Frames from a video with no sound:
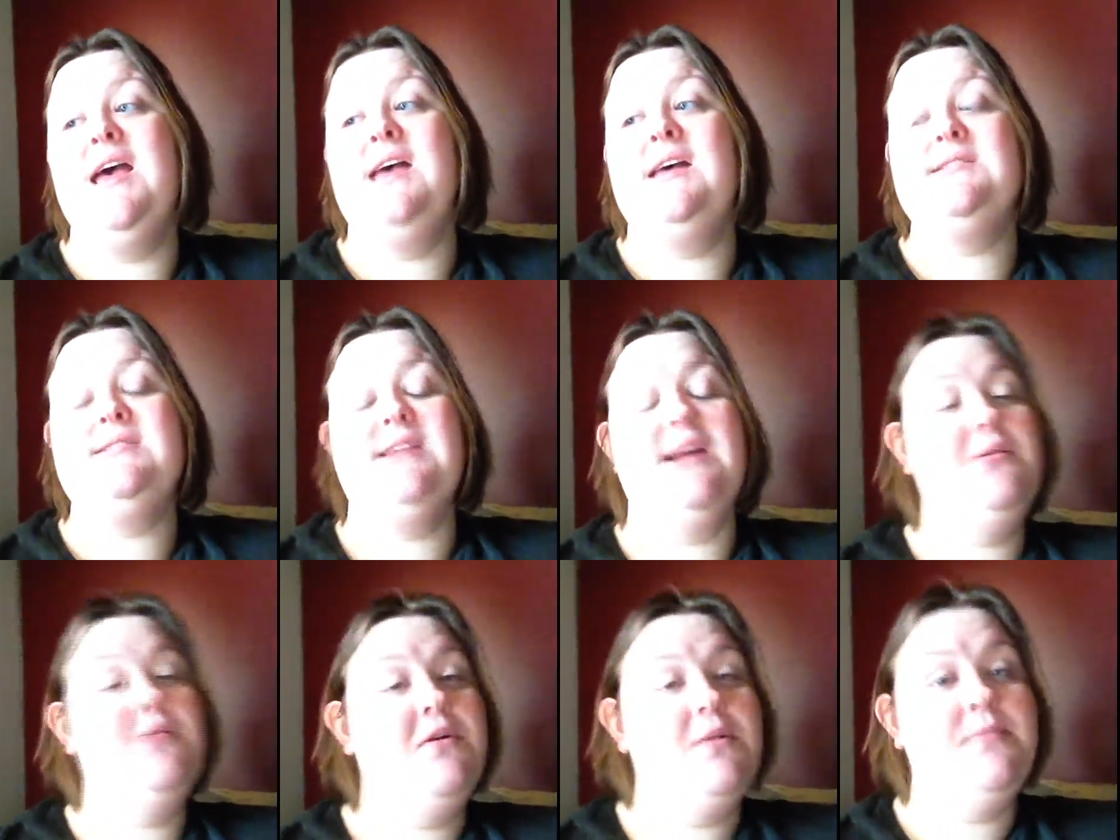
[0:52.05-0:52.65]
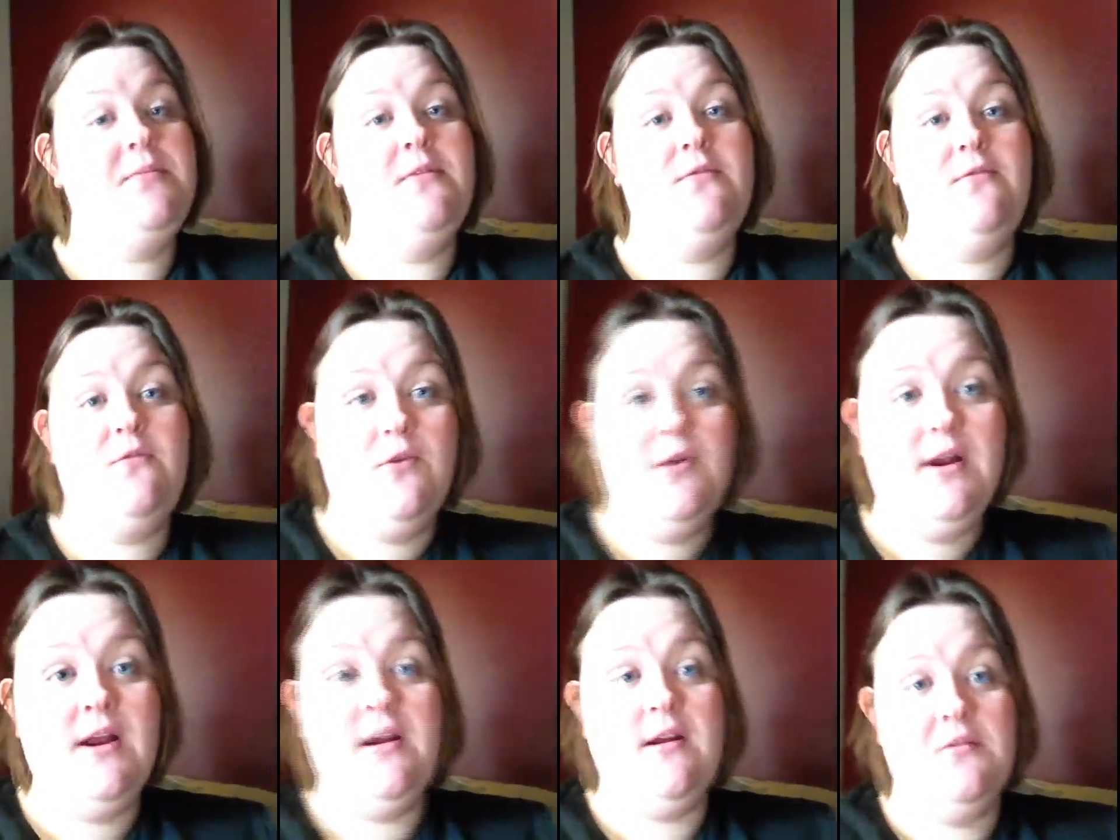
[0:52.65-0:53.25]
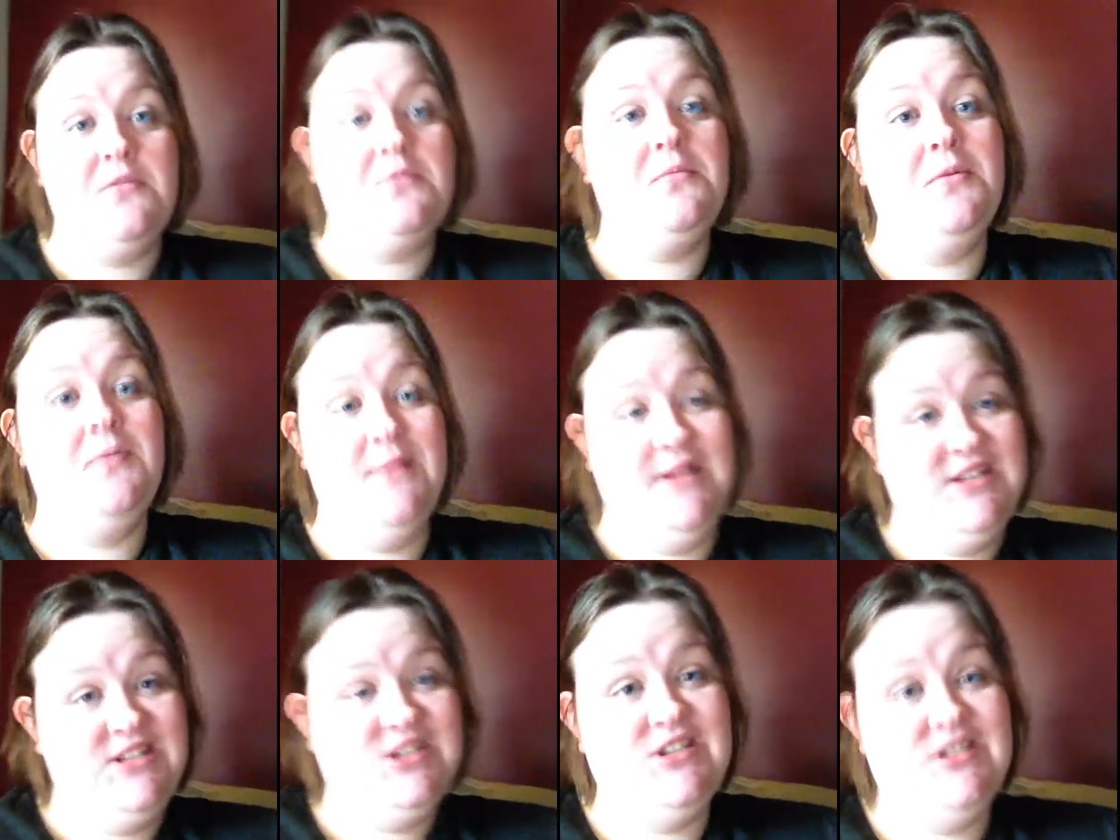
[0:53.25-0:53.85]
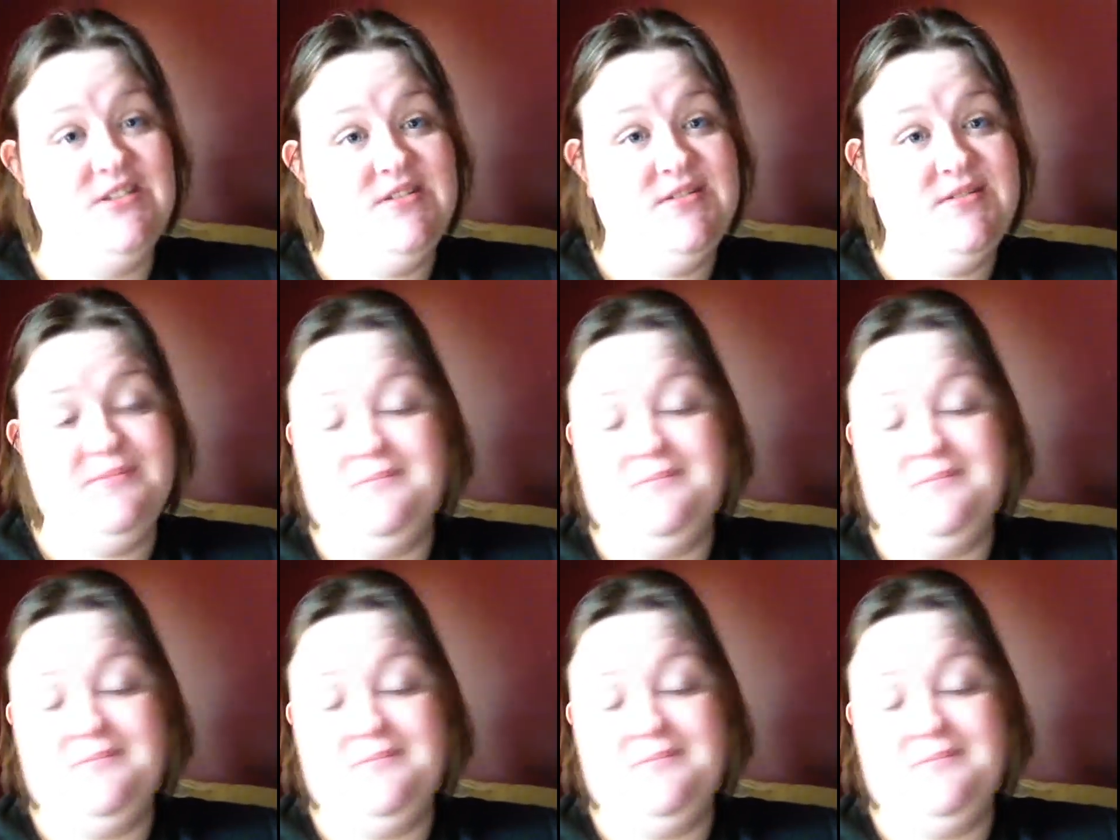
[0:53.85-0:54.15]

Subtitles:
So now we're up to 40 honorable mentions,